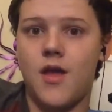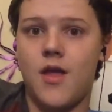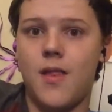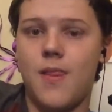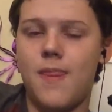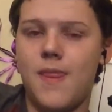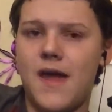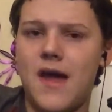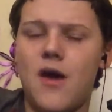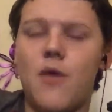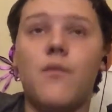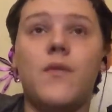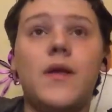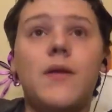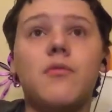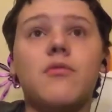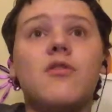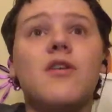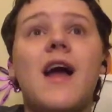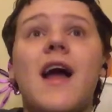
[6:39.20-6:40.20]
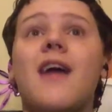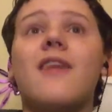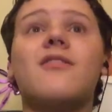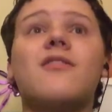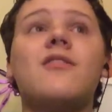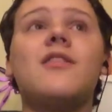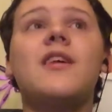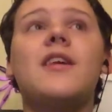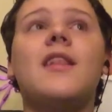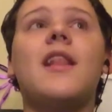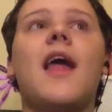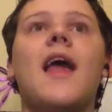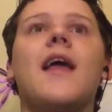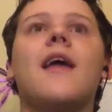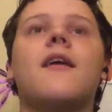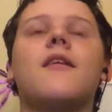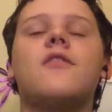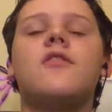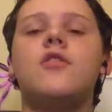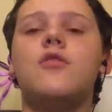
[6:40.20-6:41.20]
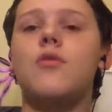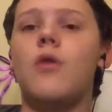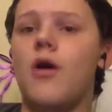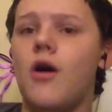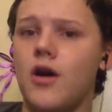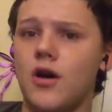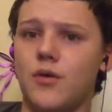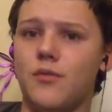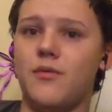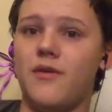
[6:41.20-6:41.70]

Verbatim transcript: Now, we were actually like too hard